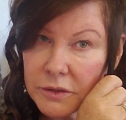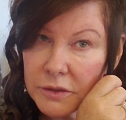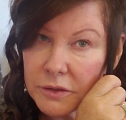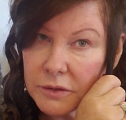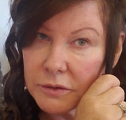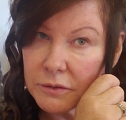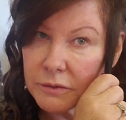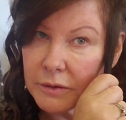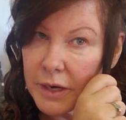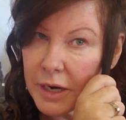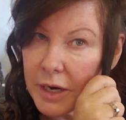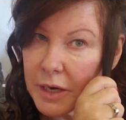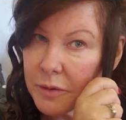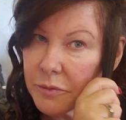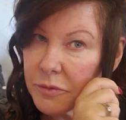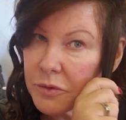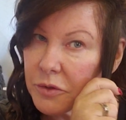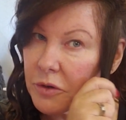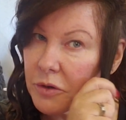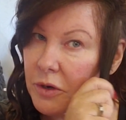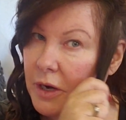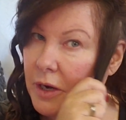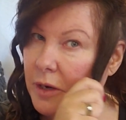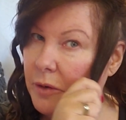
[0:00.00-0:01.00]
to
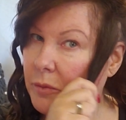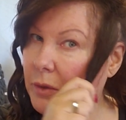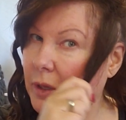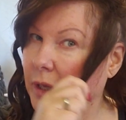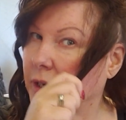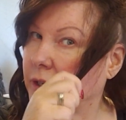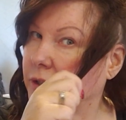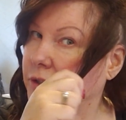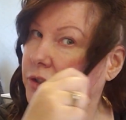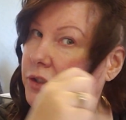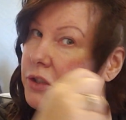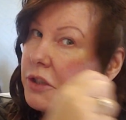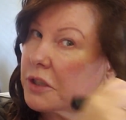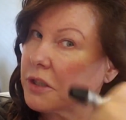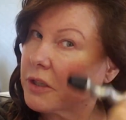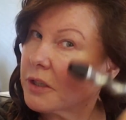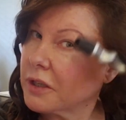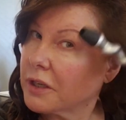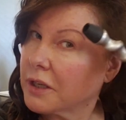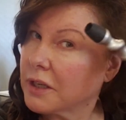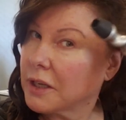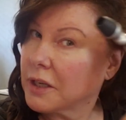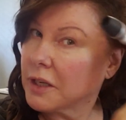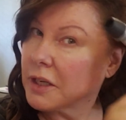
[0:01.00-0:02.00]
Amsterdam last
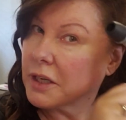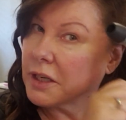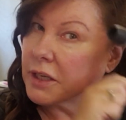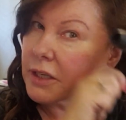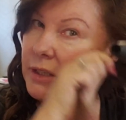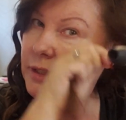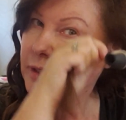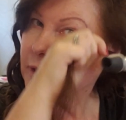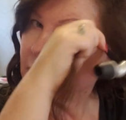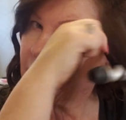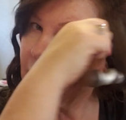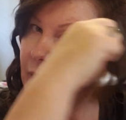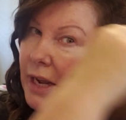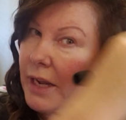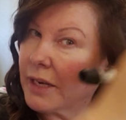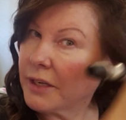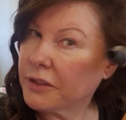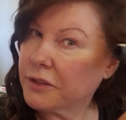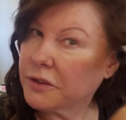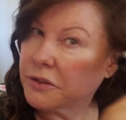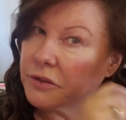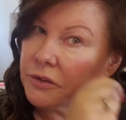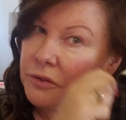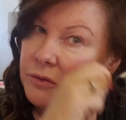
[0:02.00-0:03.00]
year because it
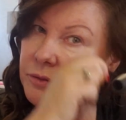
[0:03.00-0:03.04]
had